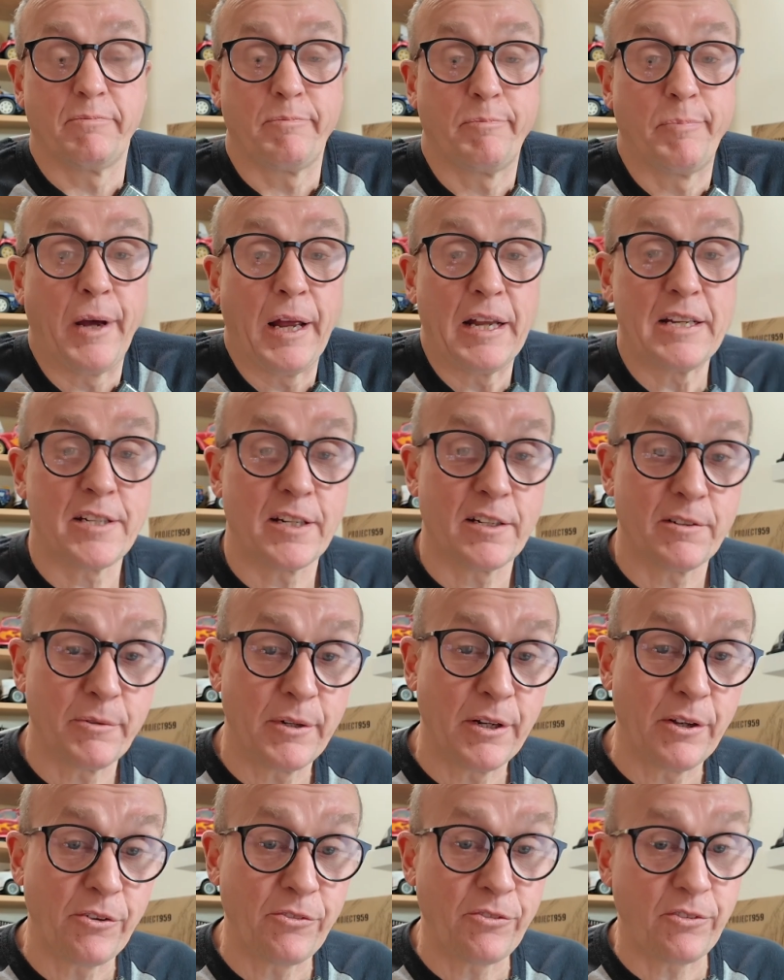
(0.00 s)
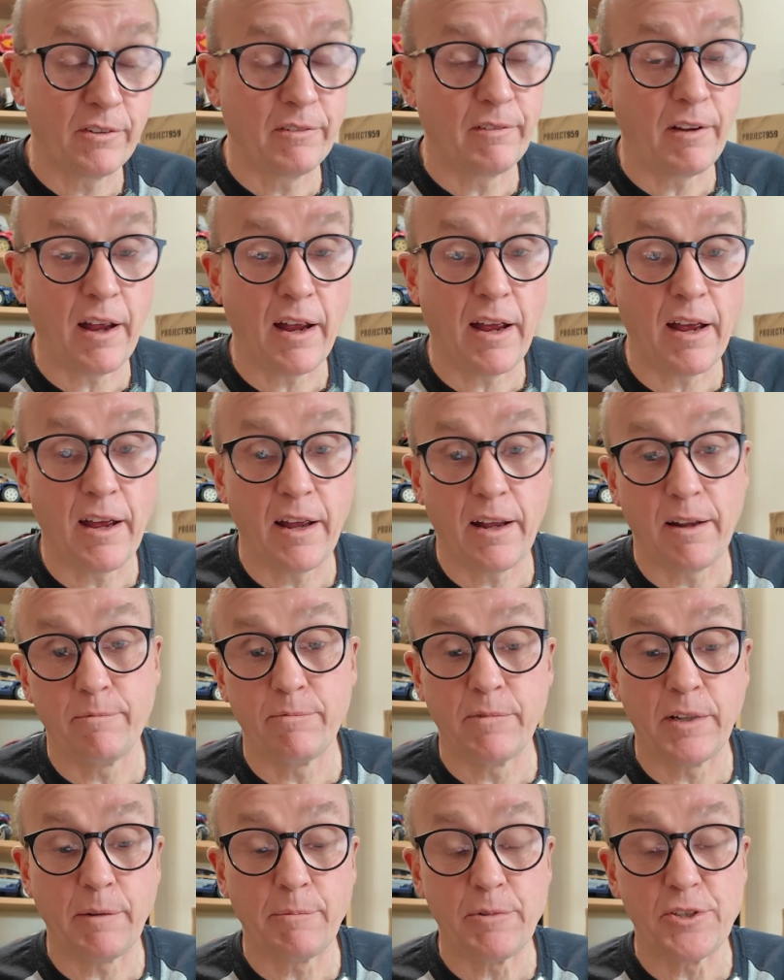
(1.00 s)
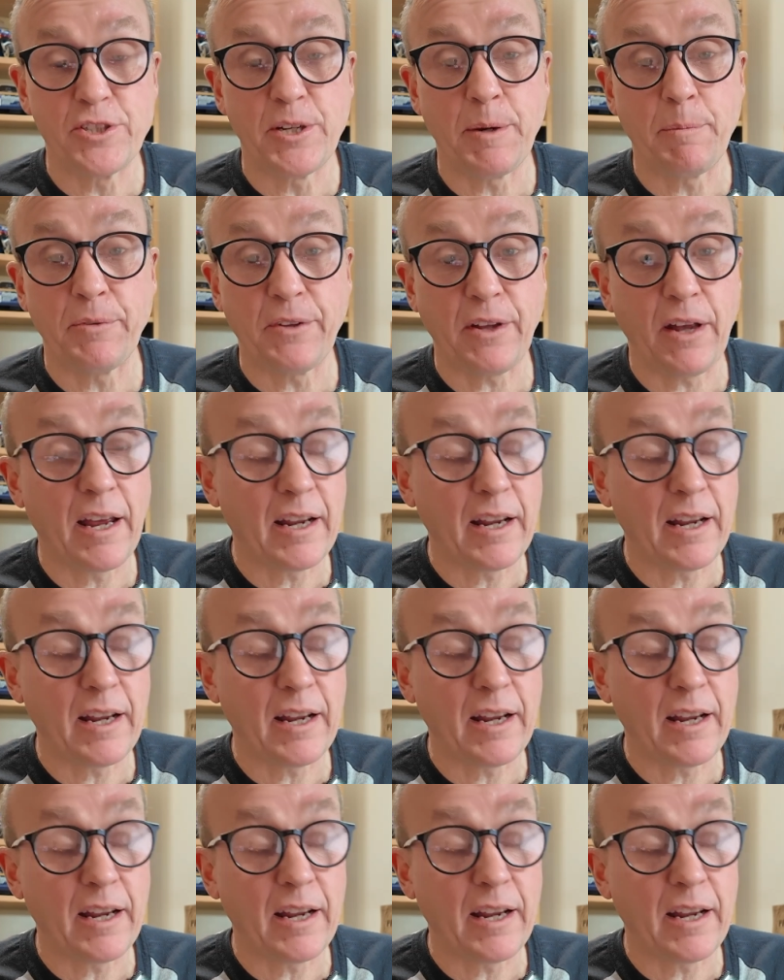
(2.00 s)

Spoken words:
buy a set of wheels and they'll be shipped,